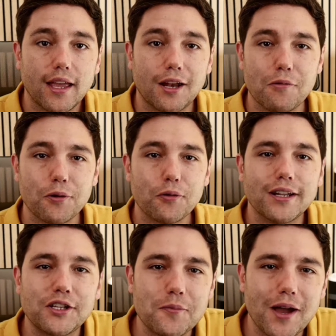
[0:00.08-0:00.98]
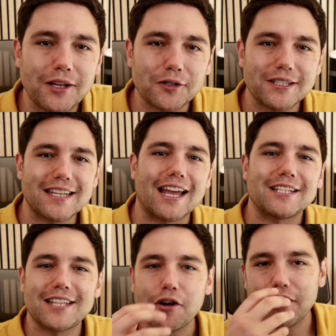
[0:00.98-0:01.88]
everyone, you might notice I
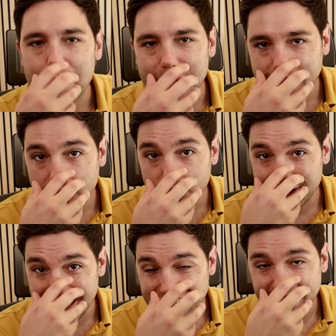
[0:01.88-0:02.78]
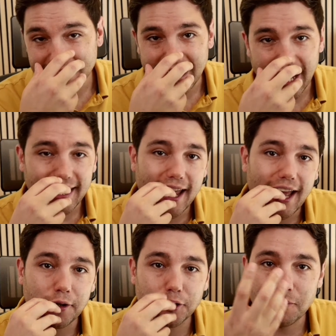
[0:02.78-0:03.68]
sound a bit congested and I
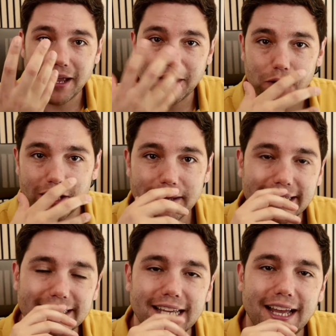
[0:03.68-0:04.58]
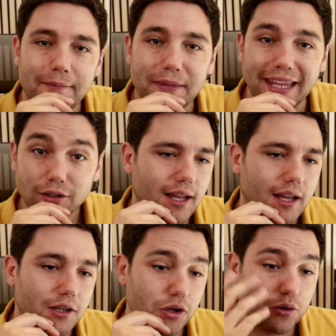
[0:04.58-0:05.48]
also might look a bit ill,
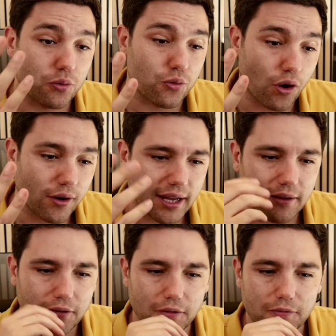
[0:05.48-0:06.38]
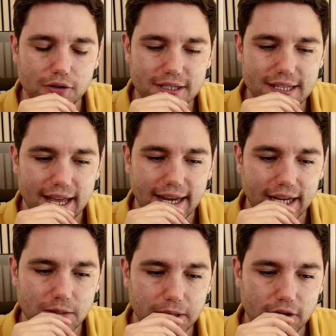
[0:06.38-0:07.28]
and you're not wrong if you've noticed that, and it's
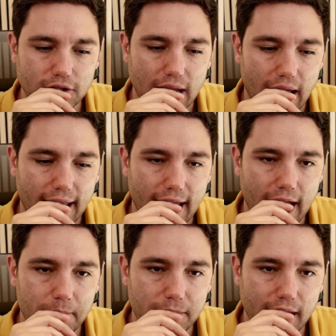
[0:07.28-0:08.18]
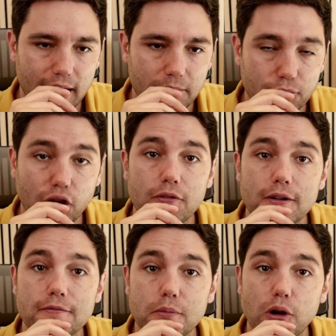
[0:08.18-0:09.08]
because I am recovering
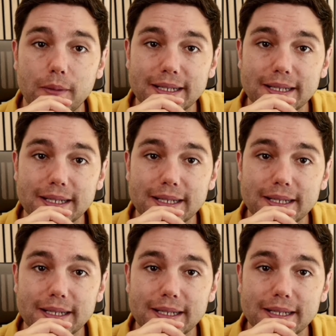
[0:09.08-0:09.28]
from COVID.